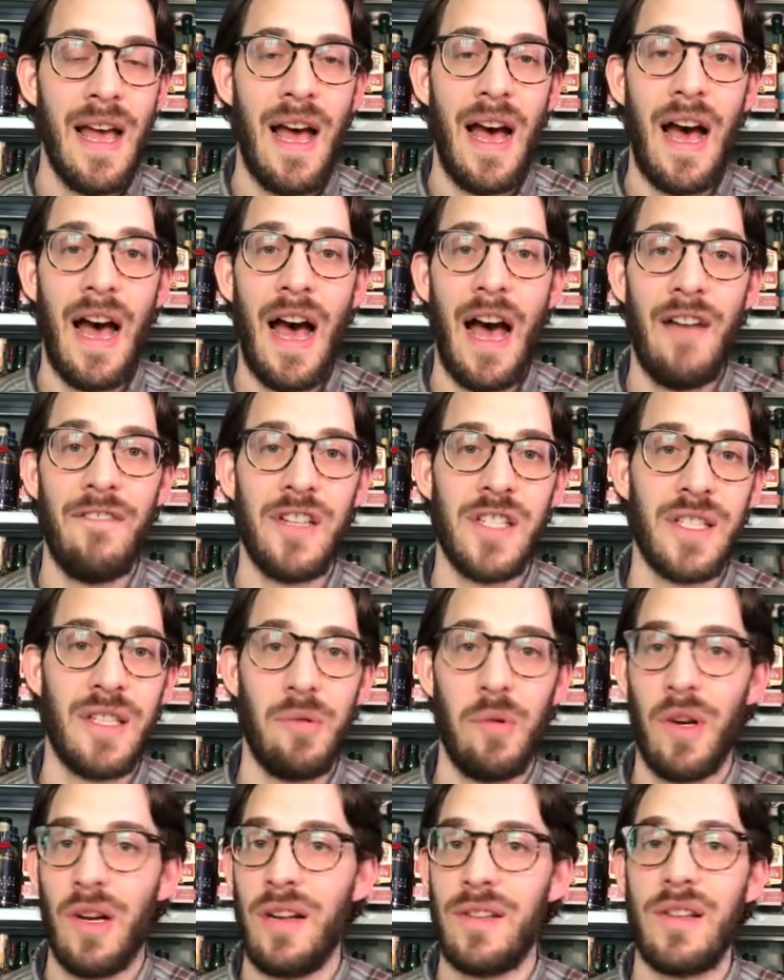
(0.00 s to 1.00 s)
Obviously,
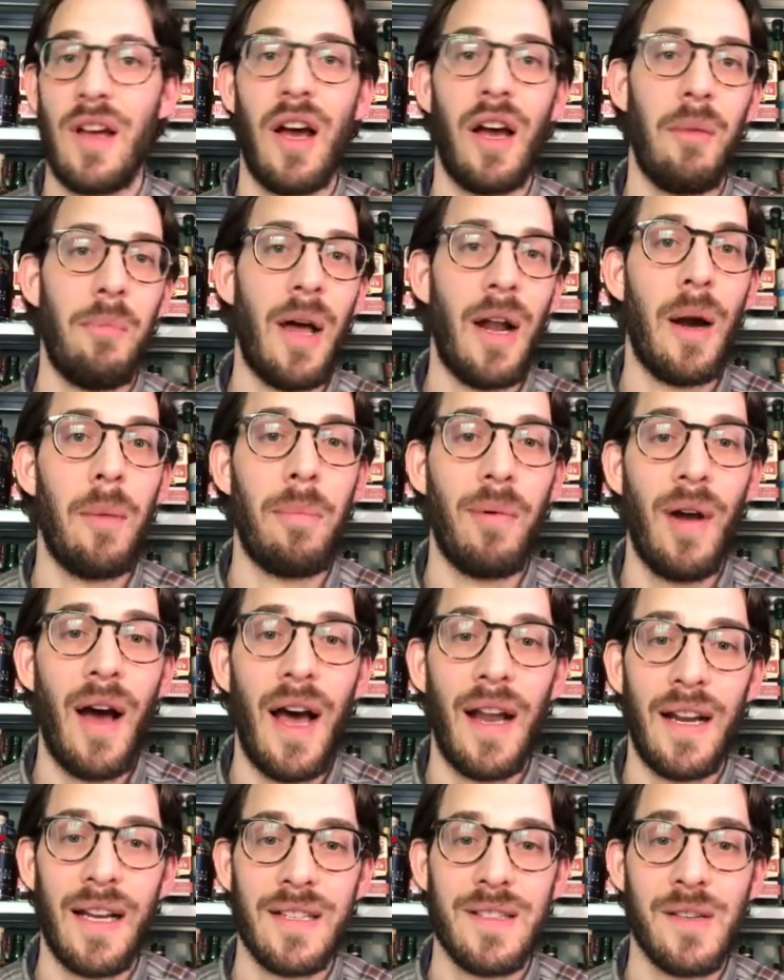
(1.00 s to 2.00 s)
we're going to talk about our
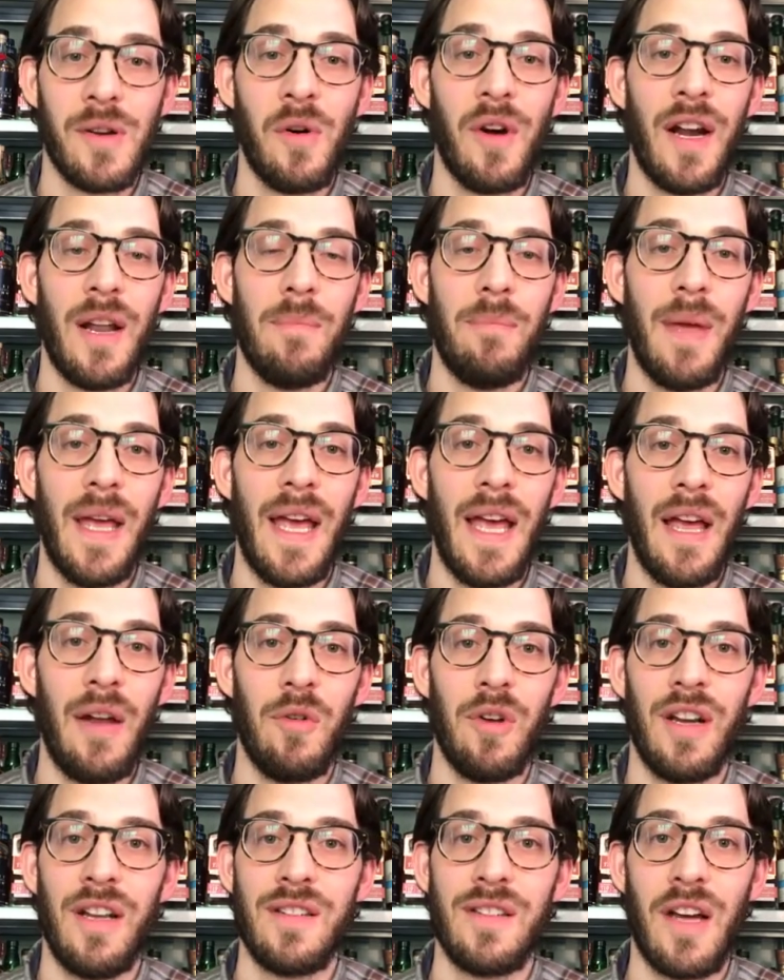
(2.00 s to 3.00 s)
products quite a bit.
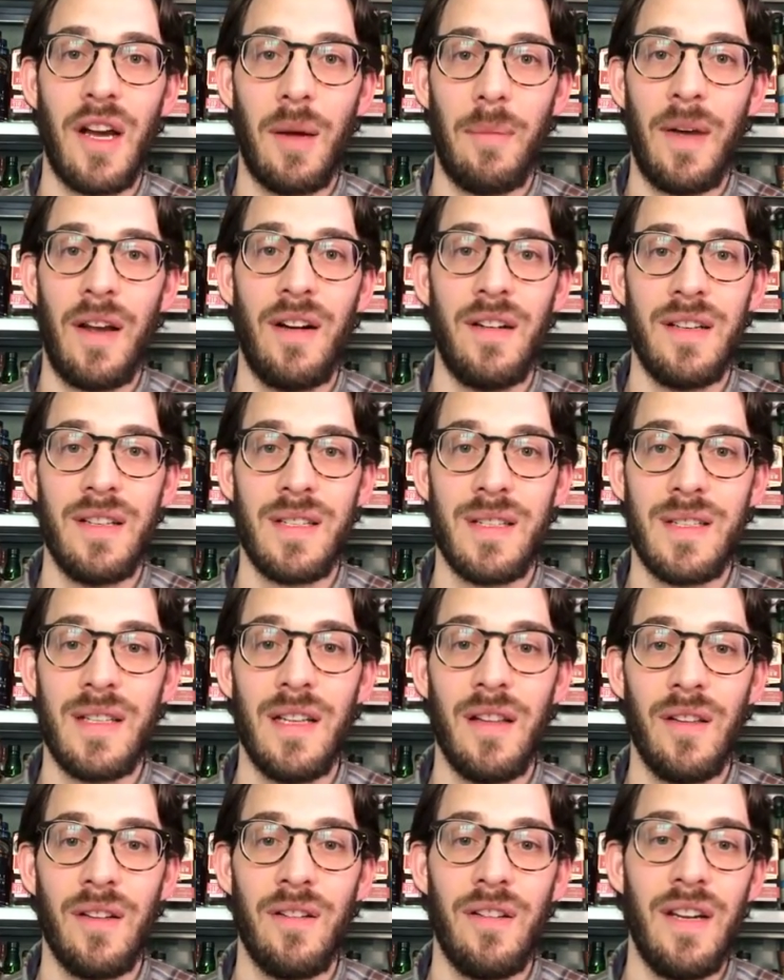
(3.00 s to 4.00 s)
We're going to talk about our
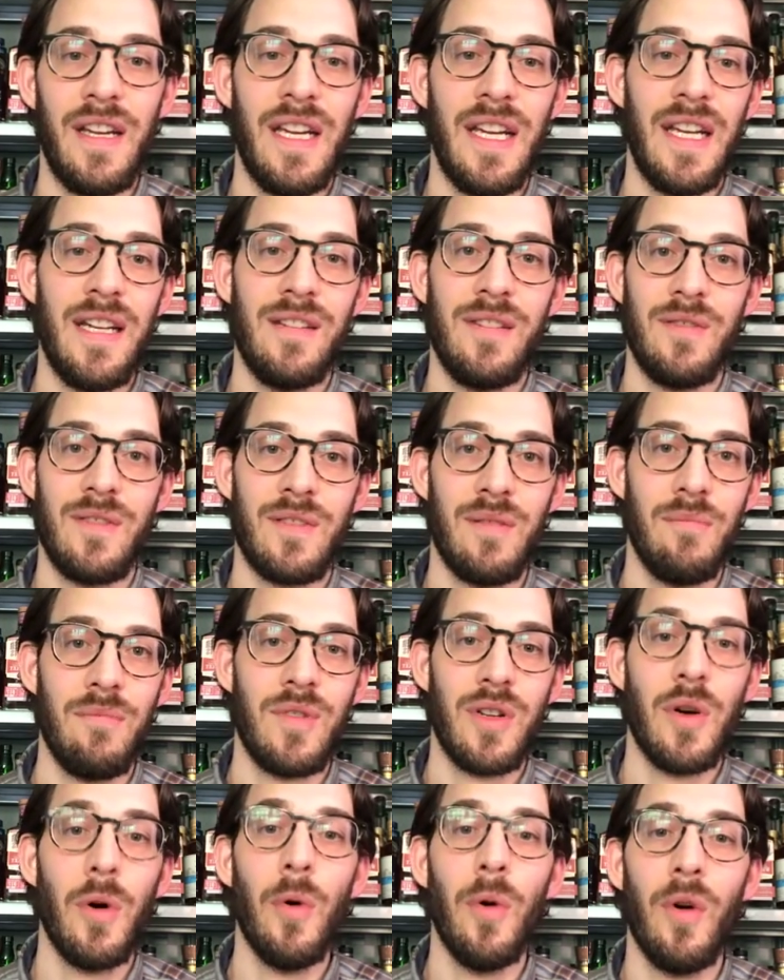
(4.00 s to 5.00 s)
distillery, do some
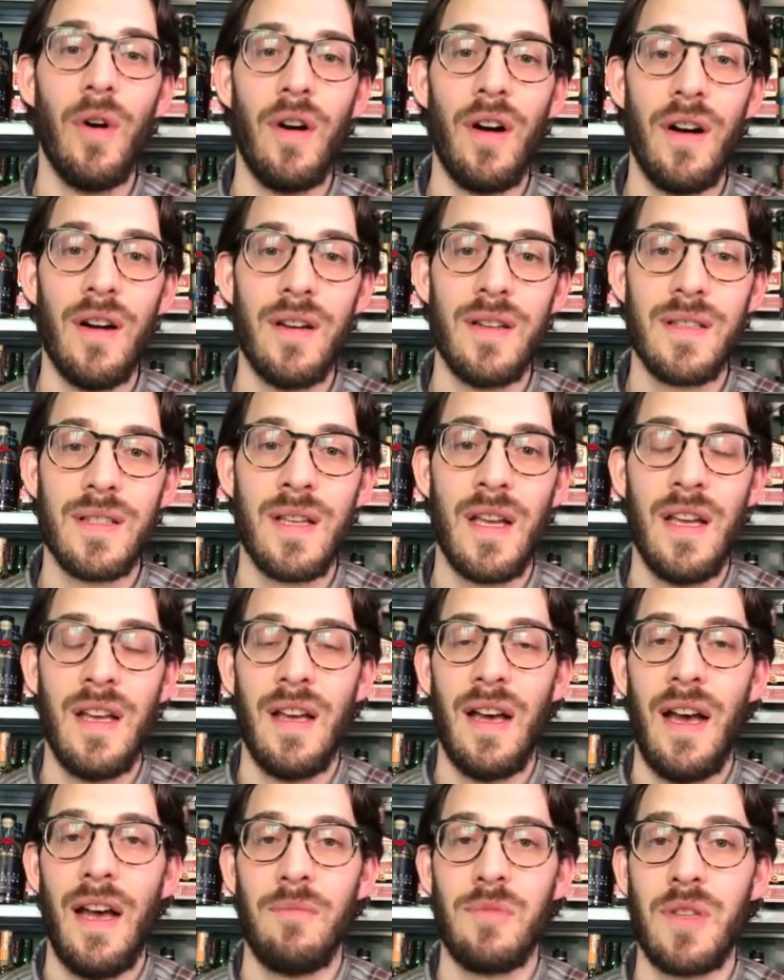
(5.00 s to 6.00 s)
tours,
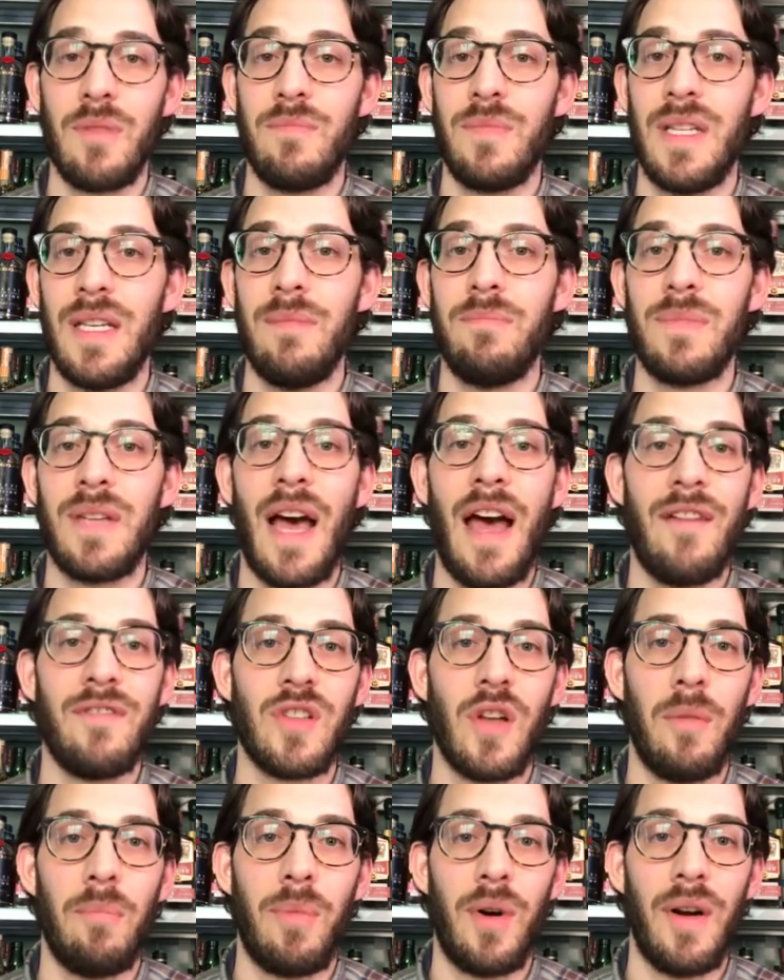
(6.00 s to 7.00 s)
some deep
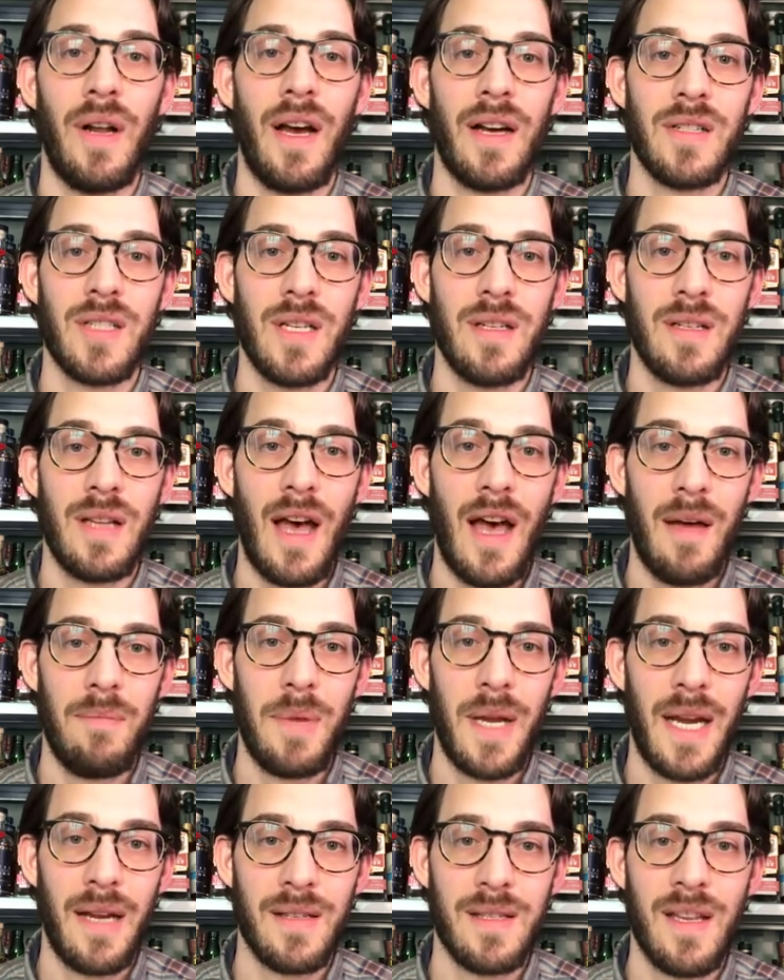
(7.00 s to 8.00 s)
dives on production
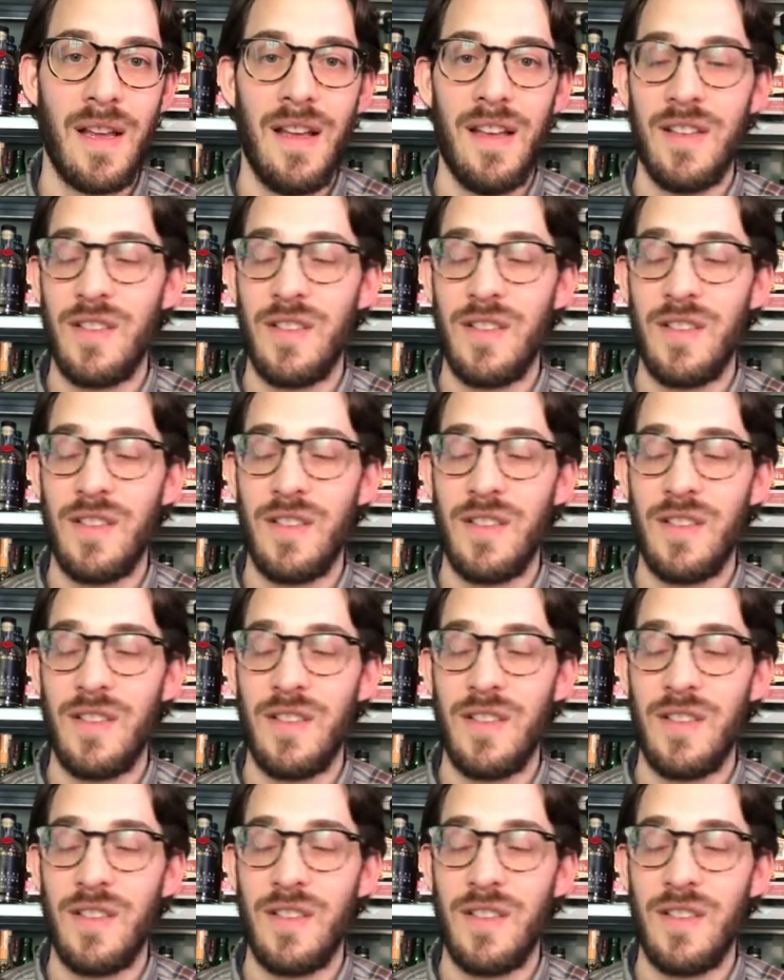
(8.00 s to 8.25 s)
topics.